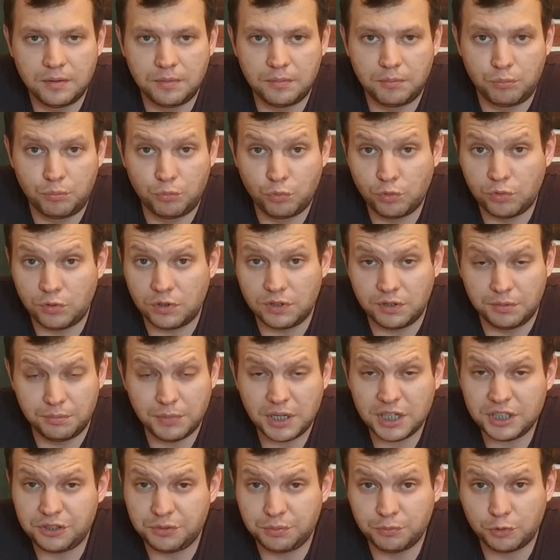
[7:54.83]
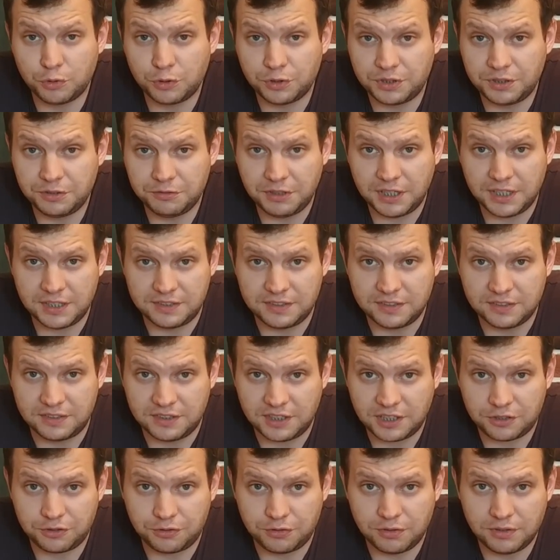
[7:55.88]
much more devices.
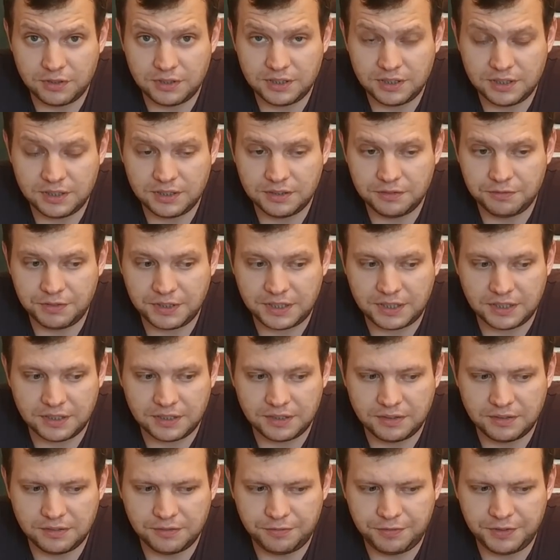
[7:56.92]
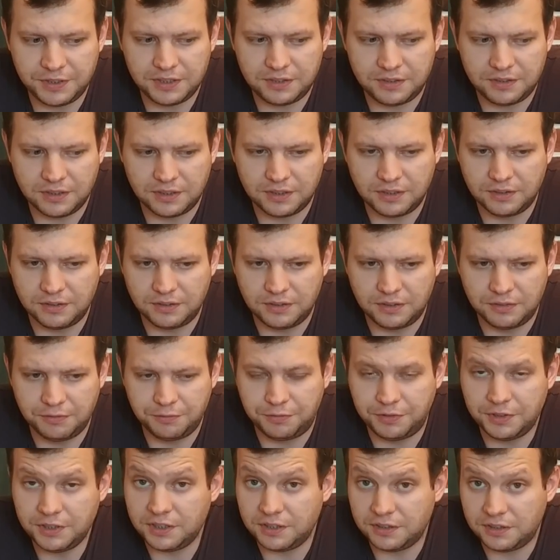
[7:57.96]
Actually, we can fit an
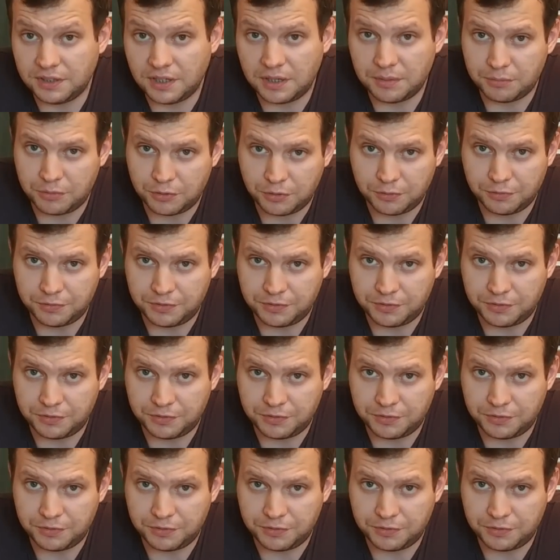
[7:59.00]
infinite number of